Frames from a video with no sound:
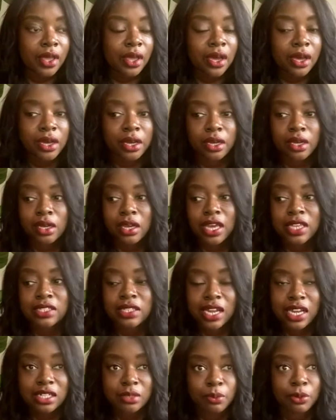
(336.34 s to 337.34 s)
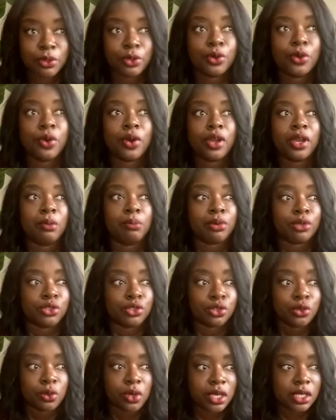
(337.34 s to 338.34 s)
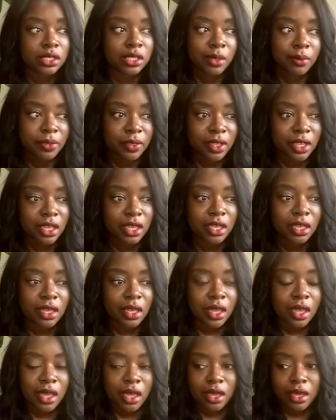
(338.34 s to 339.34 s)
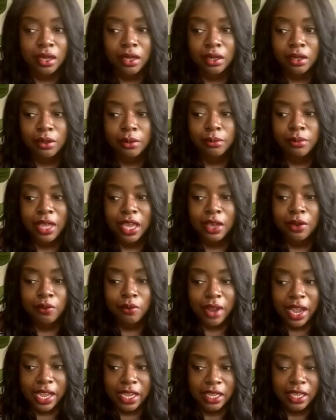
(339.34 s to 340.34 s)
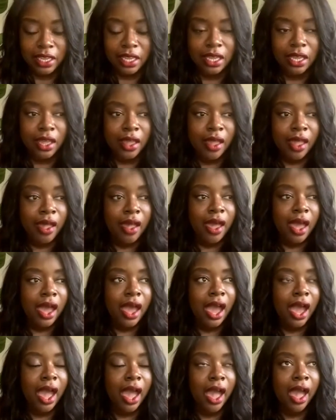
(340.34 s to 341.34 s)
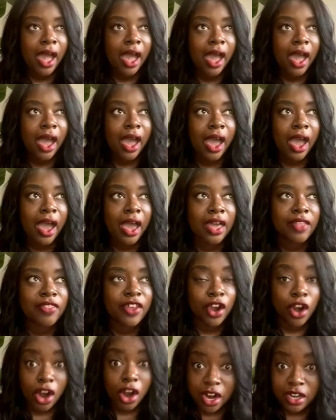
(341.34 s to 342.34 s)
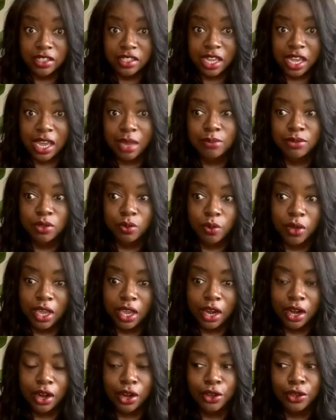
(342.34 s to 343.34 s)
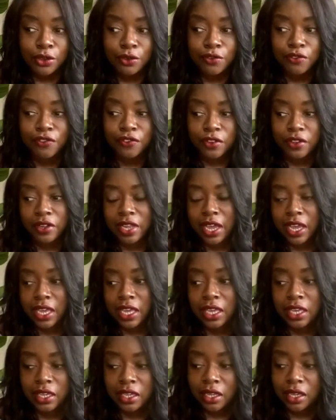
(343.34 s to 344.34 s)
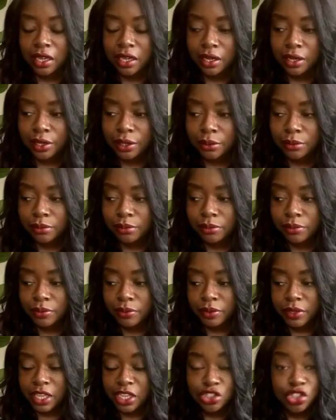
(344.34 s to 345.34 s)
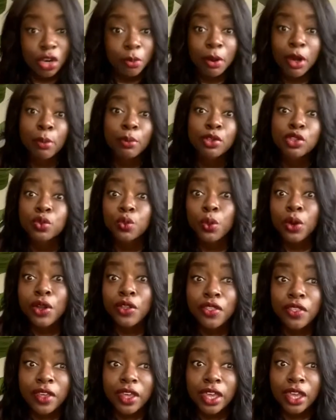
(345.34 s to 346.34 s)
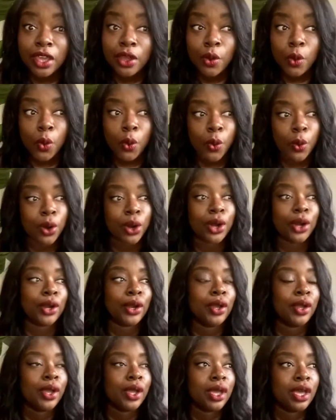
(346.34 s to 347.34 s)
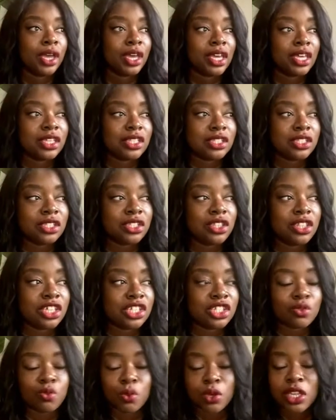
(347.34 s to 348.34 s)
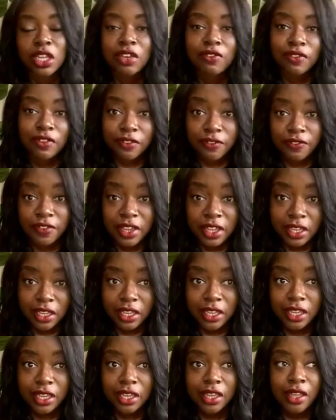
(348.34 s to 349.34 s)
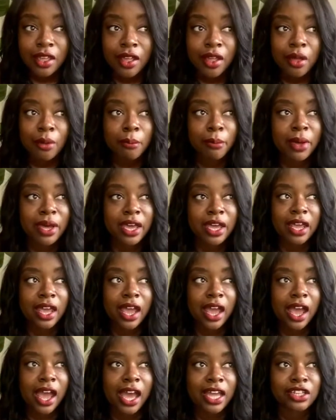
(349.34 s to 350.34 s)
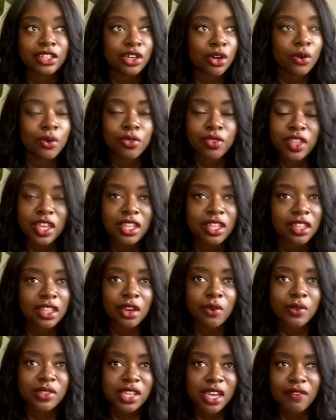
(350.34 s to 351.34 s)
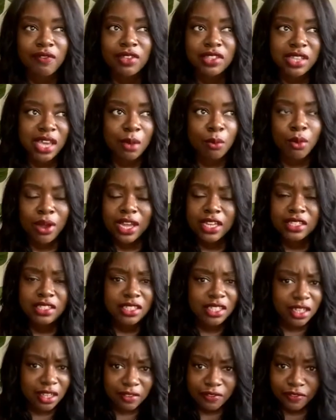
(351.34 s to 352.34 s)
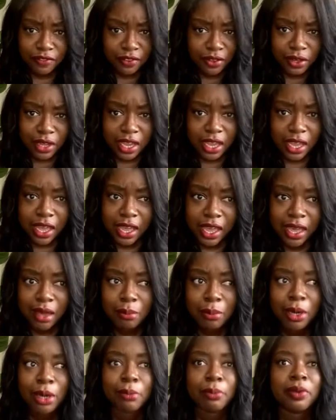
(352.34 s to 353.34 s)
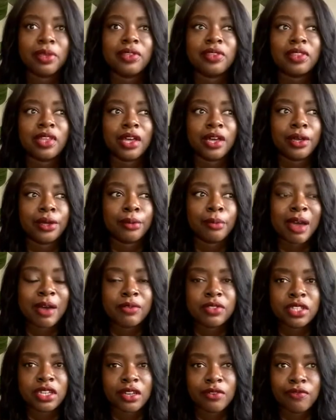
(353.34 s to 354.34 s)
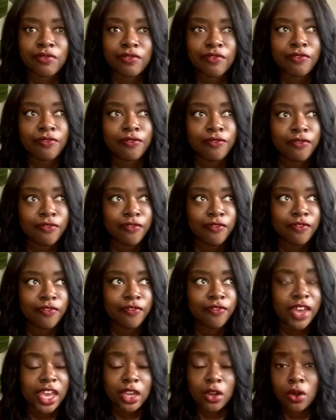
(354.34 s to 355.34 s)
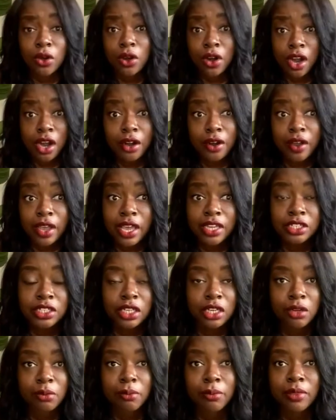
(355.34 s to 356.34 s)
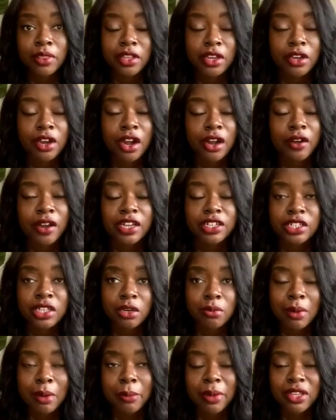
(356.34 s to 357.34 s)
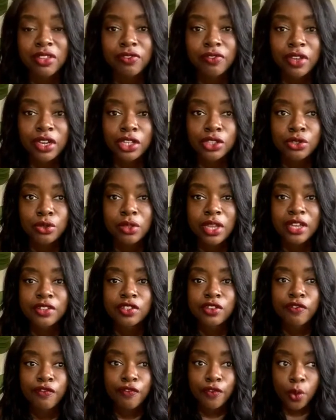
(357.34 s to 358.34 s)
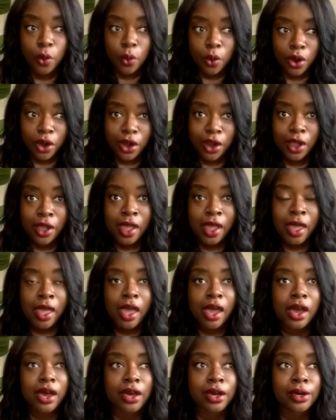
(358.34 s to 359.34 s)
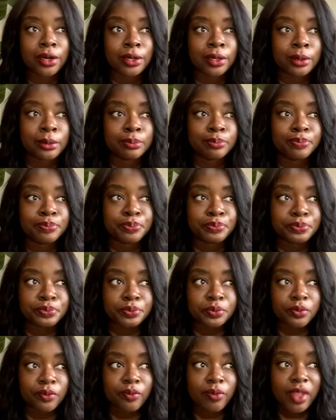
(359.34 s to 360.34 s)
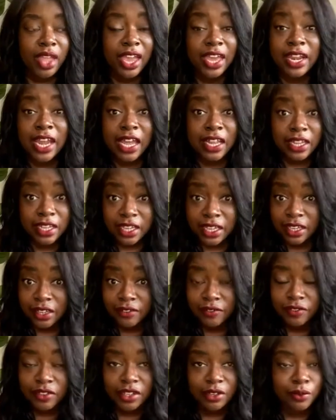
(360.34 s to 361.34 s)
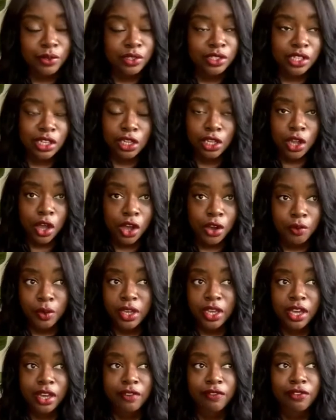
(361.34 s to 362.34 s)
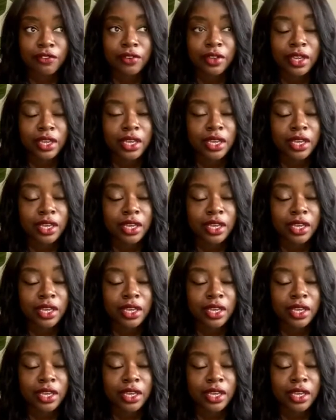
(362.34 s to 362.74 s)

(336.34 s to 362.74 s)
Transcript: as an entrepreneur and pursuing something like writing, there are times where you feel like, is your purpose worth it, or is this really fulfilling? But I don't think there was ever a time where I didn't feel like I had purpose. I was in a fatal car crash. The car crash killed my best friend in 2004. And I lived. It was a long recovery,